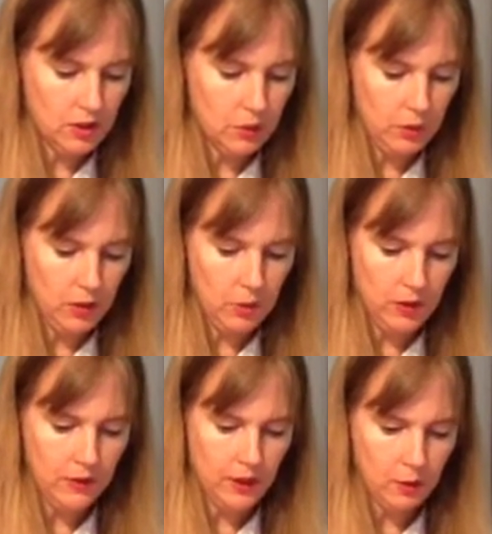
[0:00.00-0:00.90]
what you want
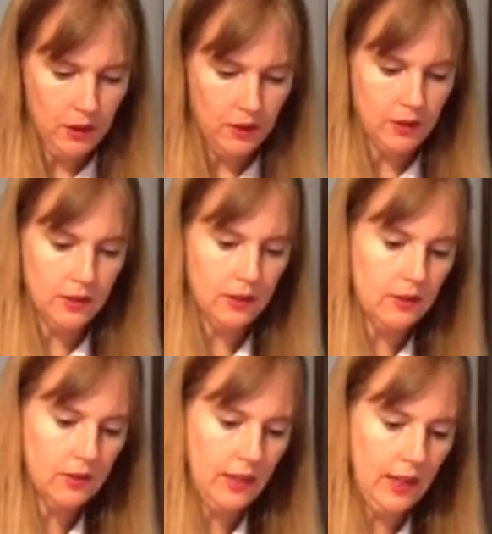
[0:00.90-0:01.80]
to think about
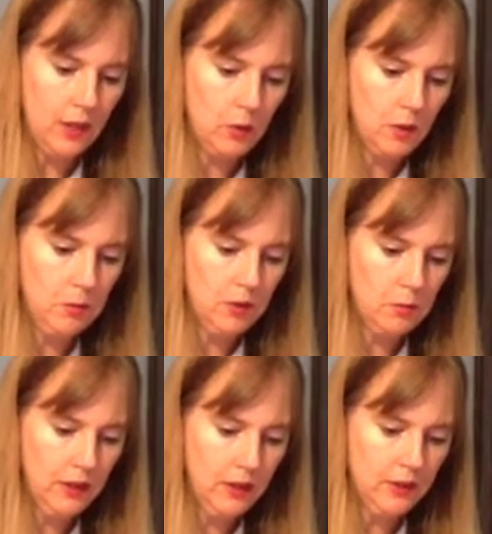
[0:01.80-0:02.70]
is, how do I
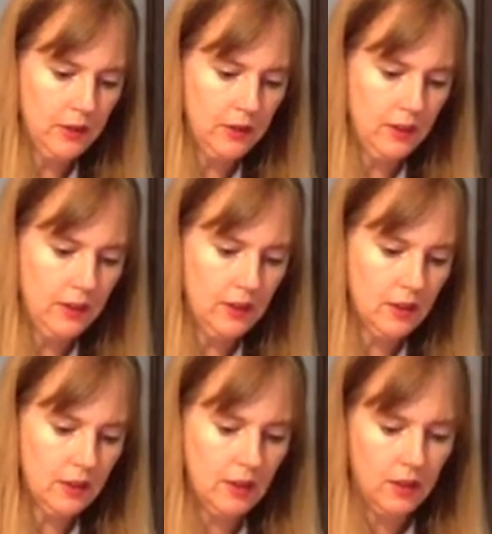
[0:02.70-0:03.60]
minimize the
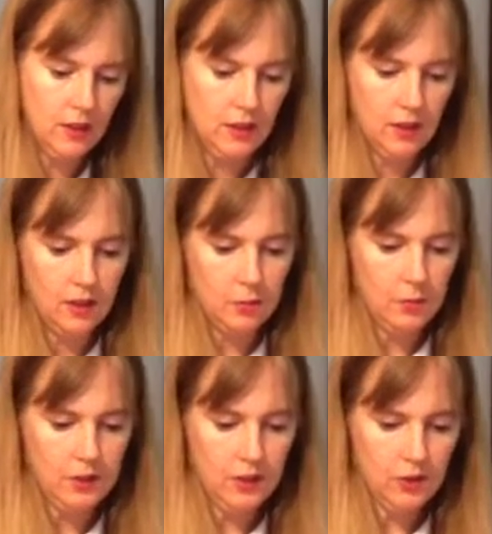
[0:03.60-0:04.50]

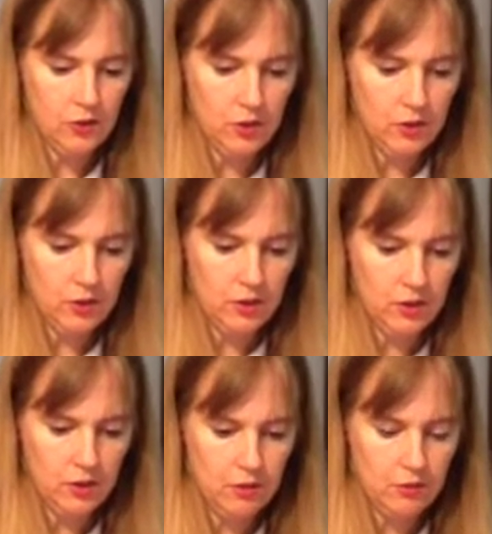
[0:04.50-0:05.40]
potential
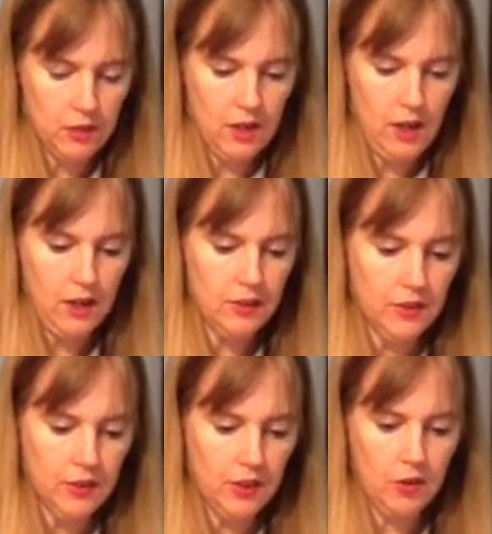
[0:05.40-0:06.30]
for
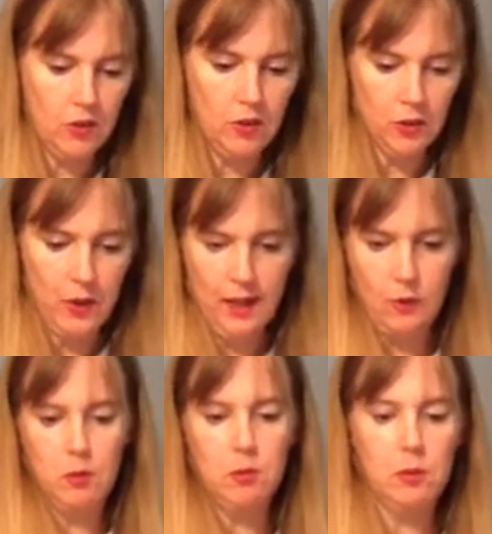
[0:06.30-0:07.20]
cuts, and also how do
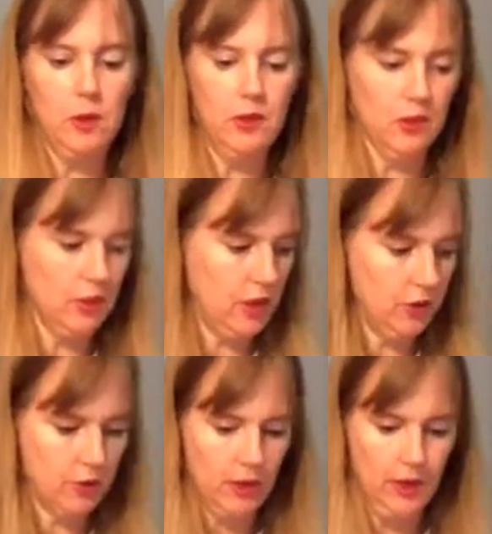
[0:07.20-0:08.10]
I minimize the loss
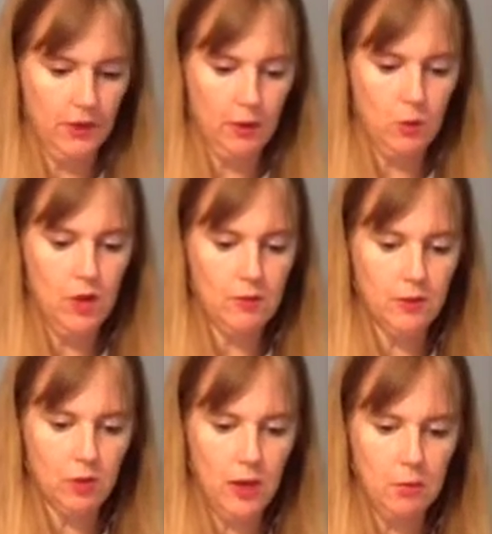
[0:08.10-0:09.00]
of glass? I will have a
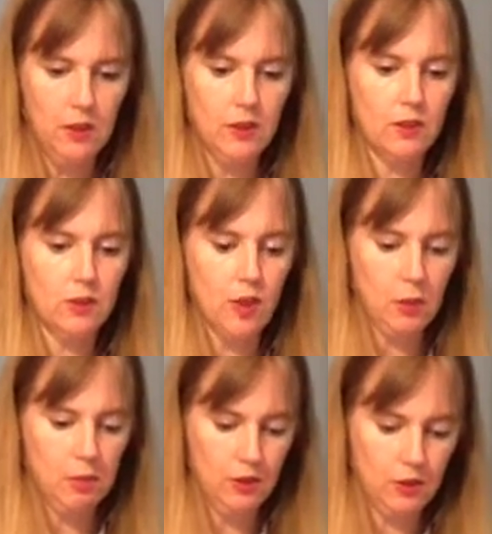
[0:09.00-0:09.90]
scrap here,
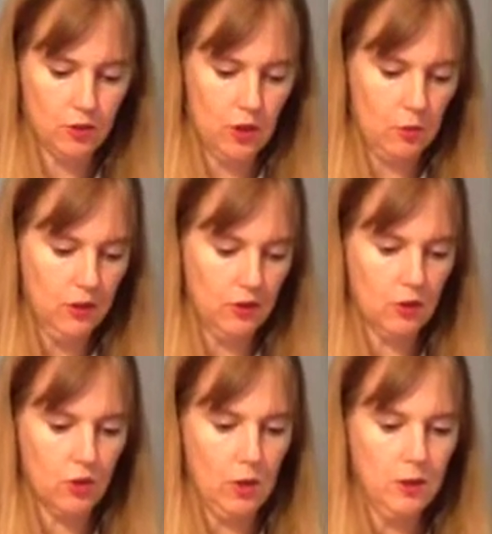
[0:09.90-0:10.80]
scrap here, scrap here,
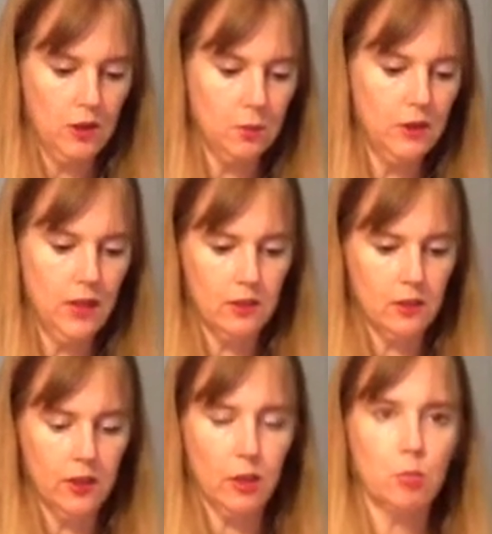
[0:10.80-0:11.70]
scrap here, but that looks
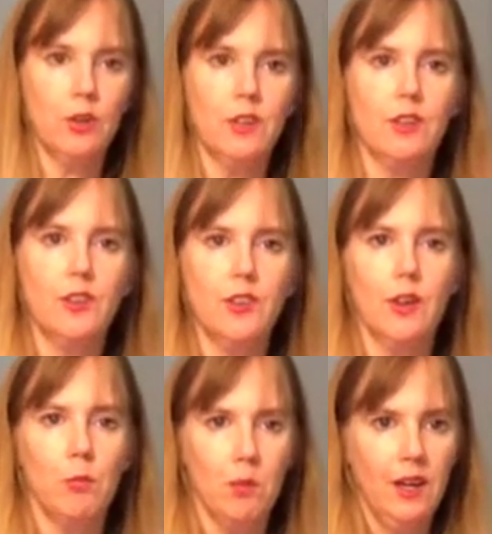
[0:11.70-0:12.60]
like a pretty good
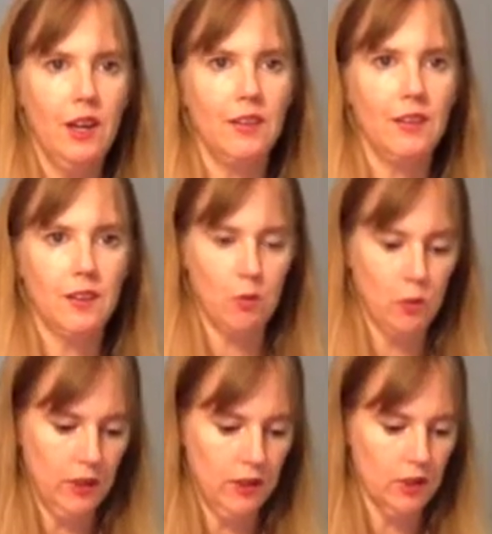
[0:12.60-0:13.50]
setup. I think I'm
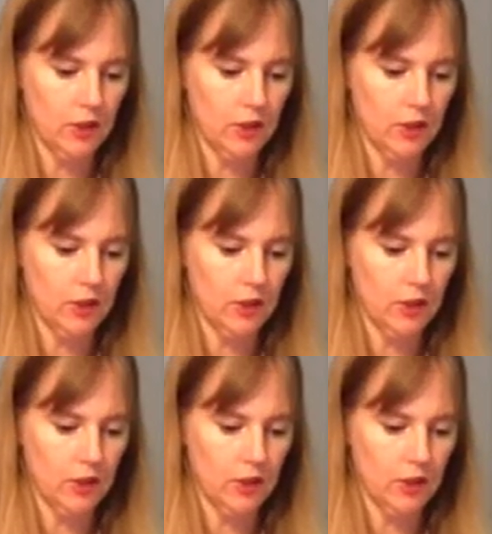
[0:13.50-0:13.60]
ready to